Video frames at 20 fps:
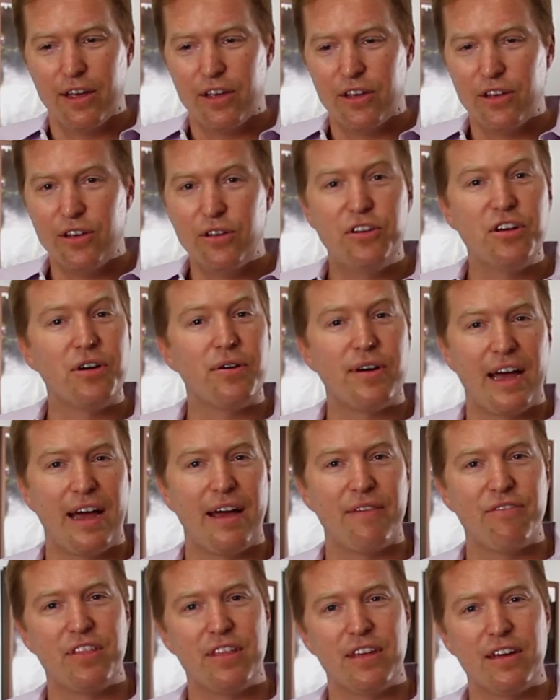
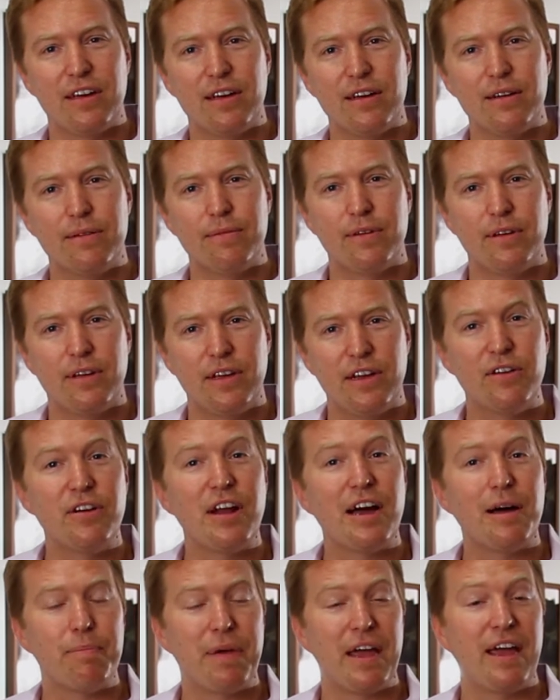you're
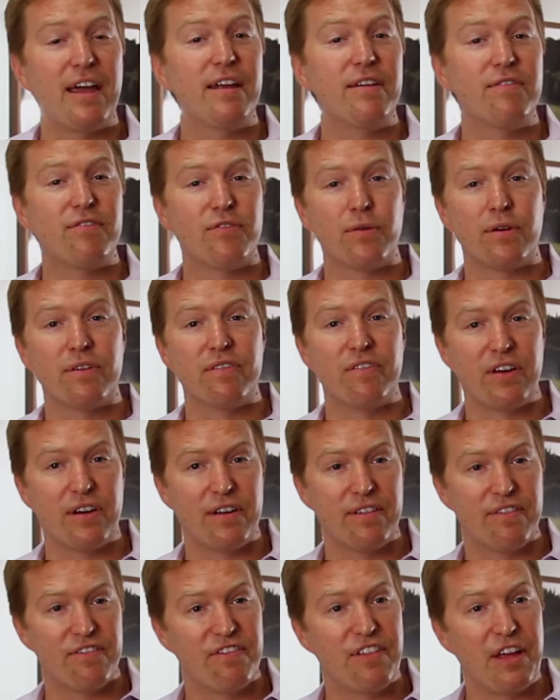not paying for a very
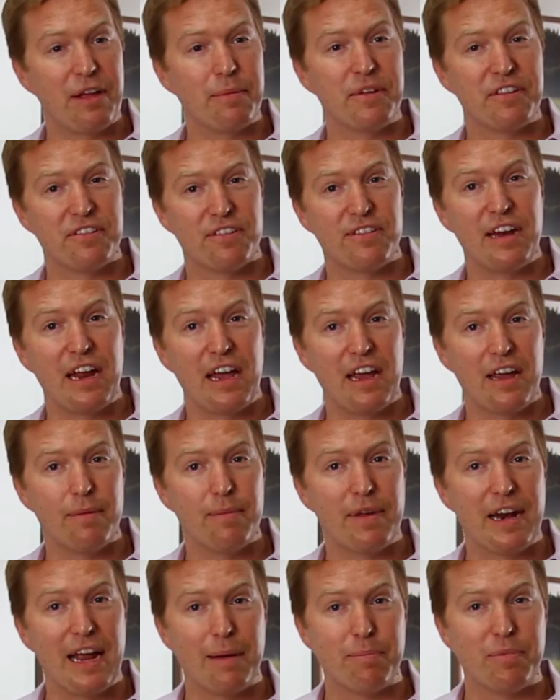famous name
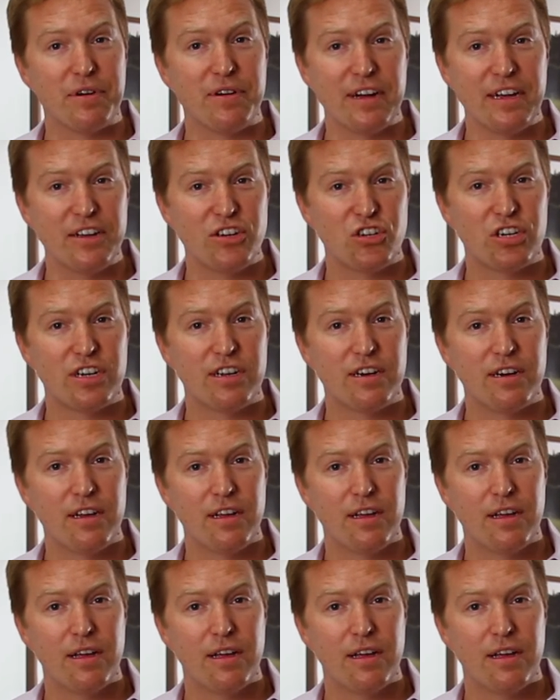and appellation,